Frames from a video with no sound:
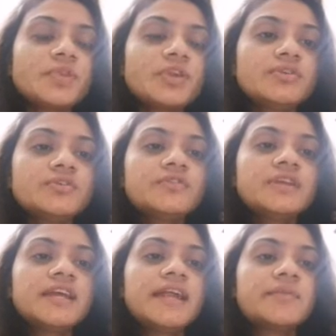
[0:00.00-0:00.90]
you
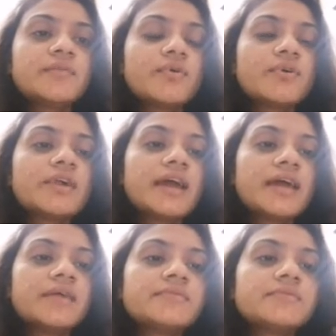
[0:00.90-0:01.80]
will get more
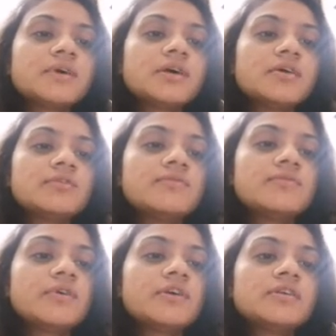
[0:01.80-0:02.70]
time
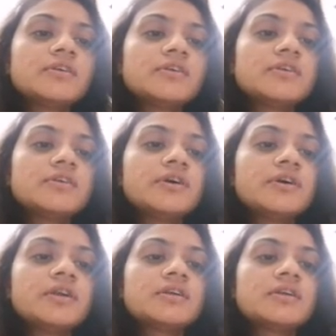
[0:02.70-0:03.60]
for
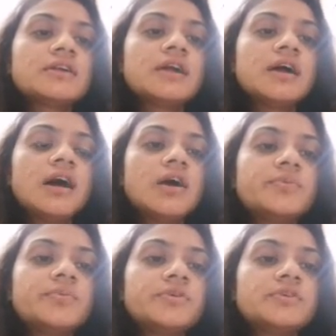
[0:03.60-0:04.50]
your
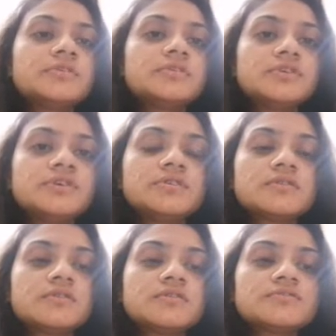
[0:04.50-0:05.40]
output.
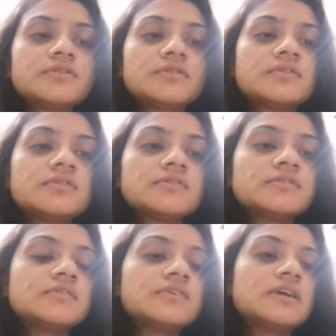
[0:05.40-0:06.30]
So
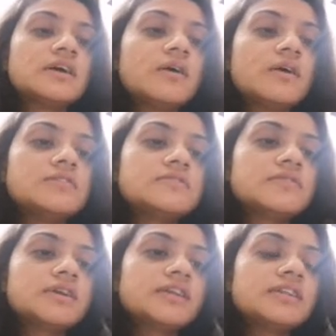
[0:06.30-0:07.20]
also
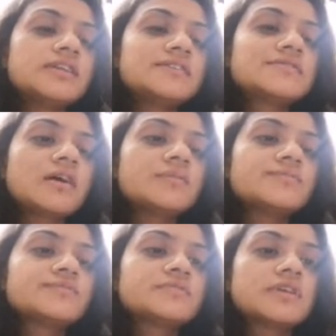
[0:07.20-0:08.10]
in these
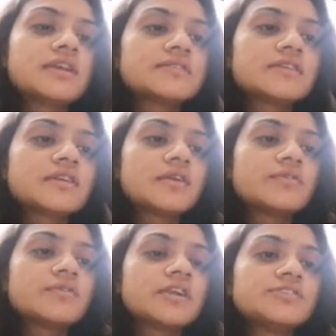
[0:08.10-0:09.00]
terms race around
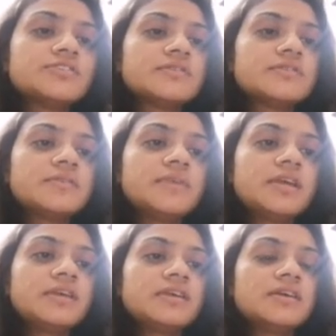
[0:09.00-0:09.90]
condition will
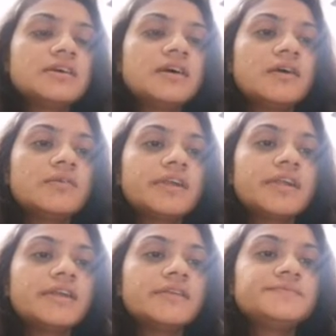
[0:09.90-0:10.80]
be avoided.